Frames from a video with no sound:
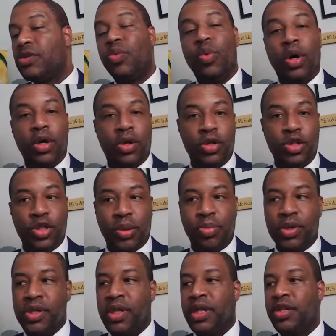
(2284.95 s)

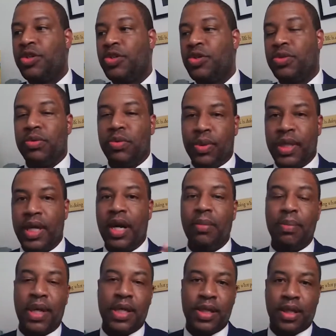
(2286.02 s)
100% true. We are
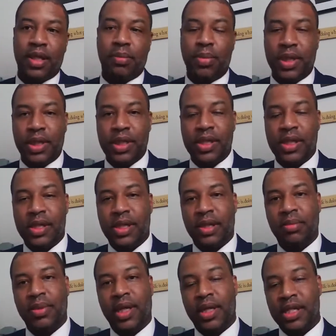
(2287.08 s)
based on a British
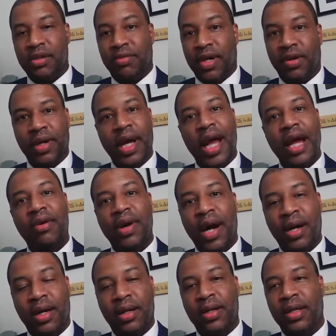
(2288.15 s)
system that is very
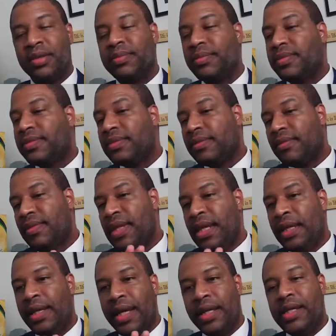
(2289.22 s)
hierarchical,
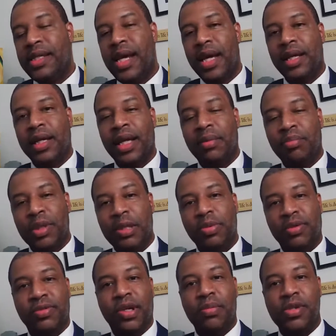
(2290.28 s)
that decided that people
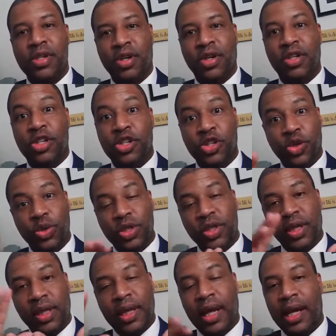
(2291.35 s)
from certain
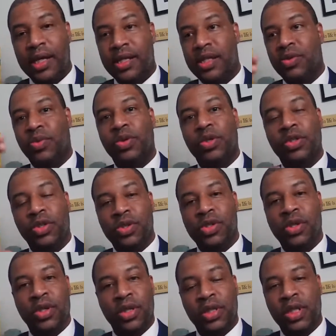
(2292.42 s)
social classes wouldn't do
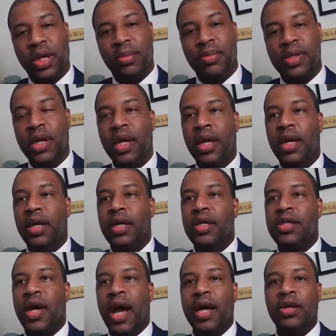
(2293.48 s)
certain jobs.
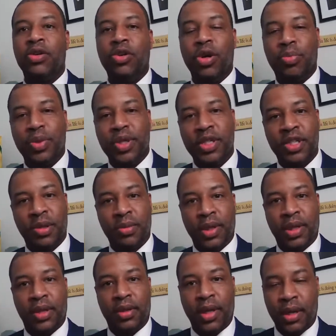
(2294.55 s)
So I grew up in
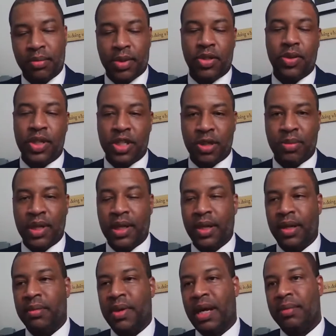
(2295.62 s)
Jamaica, right, between Jamaica
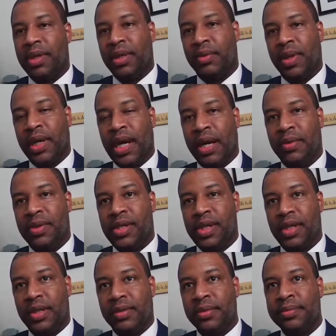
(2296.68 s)
and Miami. And when I was
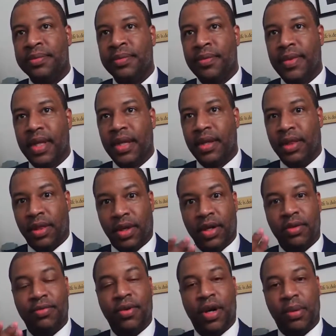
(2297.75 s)
in
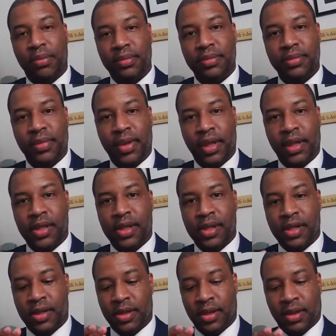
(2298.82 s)
third form, right, this
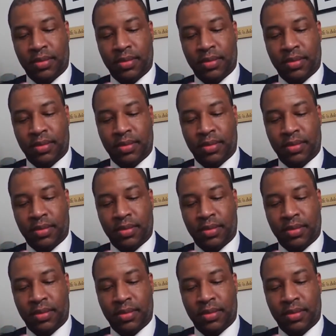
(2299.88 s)
is,